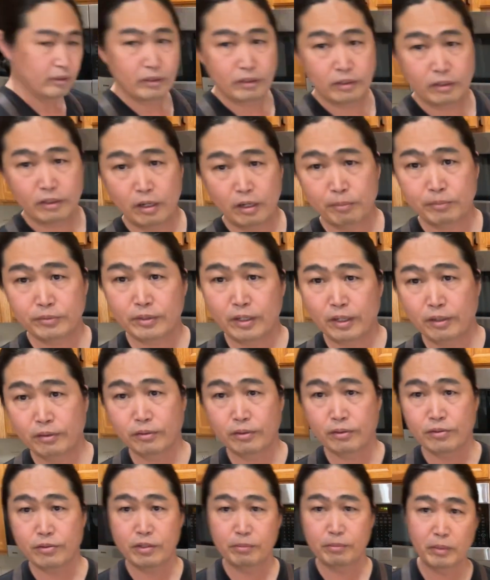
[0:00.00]
comes down
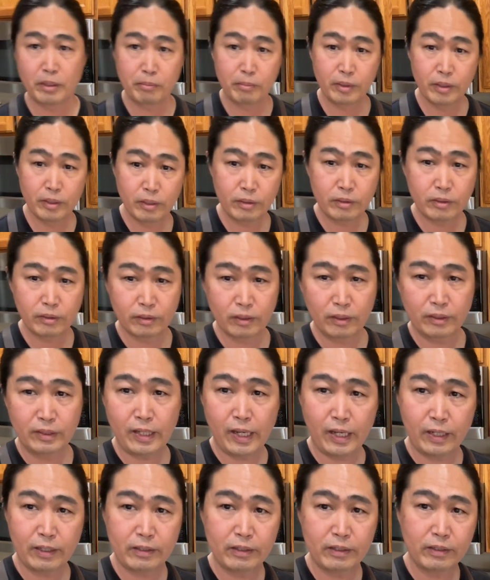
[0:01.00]
to steaming milk, the
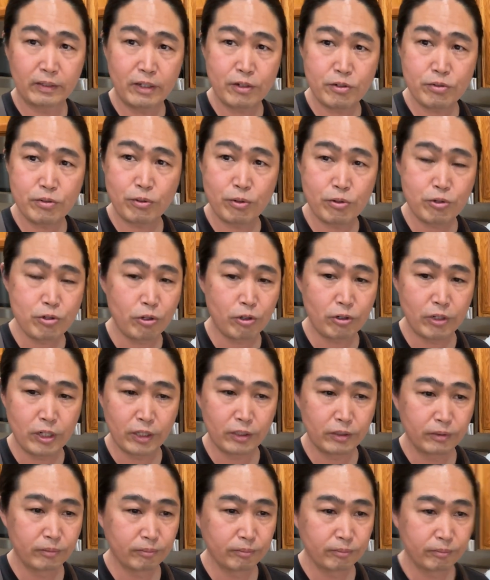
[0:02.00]
technique, there's no
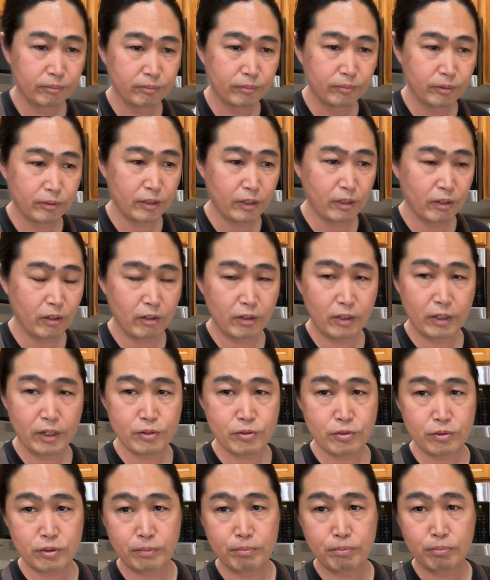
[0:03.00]
shortcut. Okay.
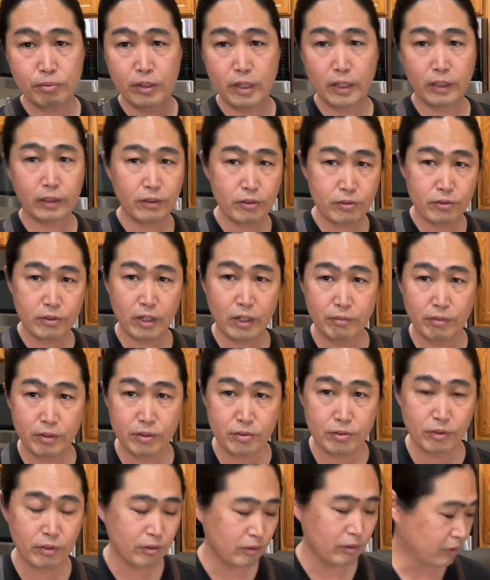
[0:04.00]
Unless you practice every
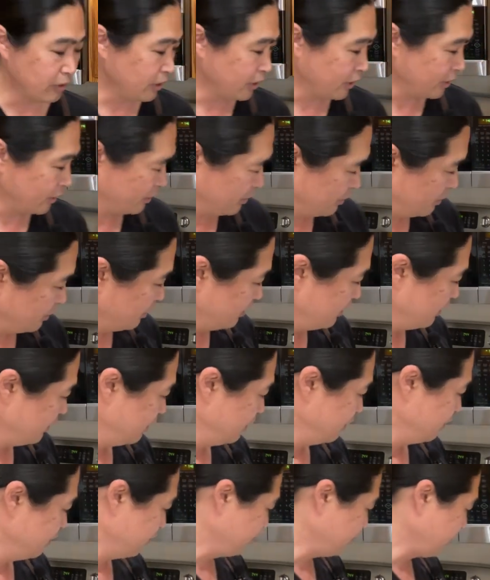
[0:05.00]
single day.
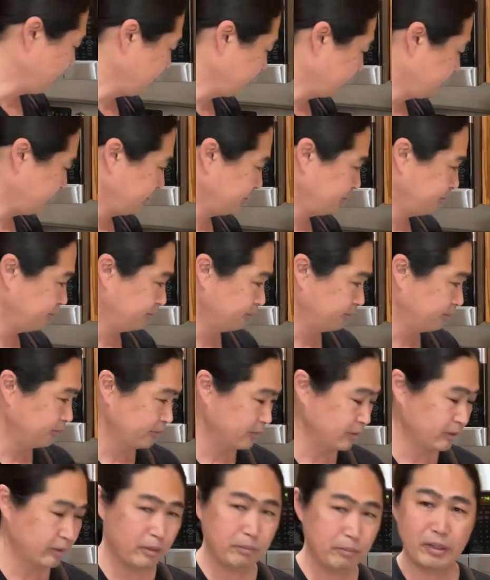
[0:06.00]
But
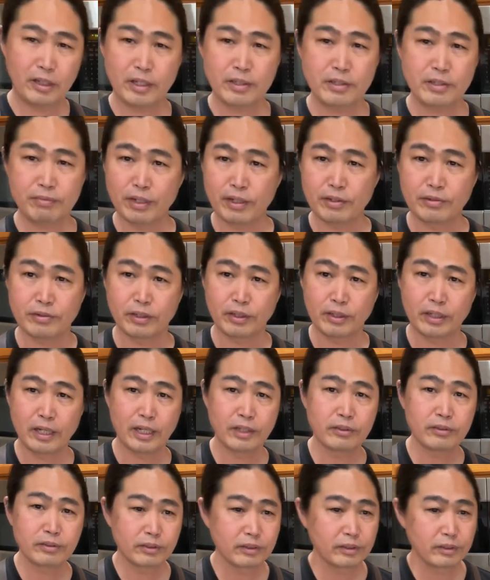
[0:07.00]
come on, let's face it,
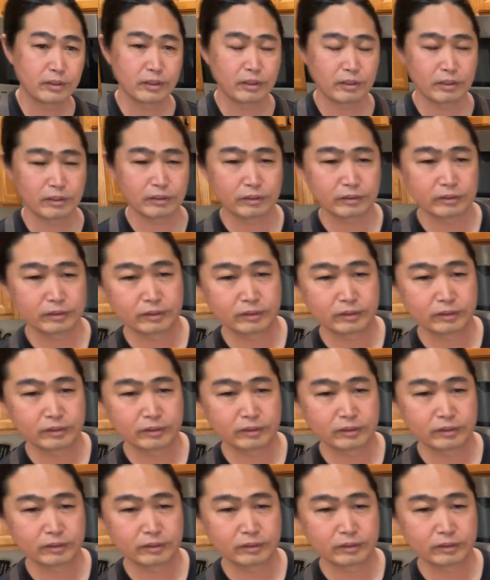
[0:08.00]
guys. You know,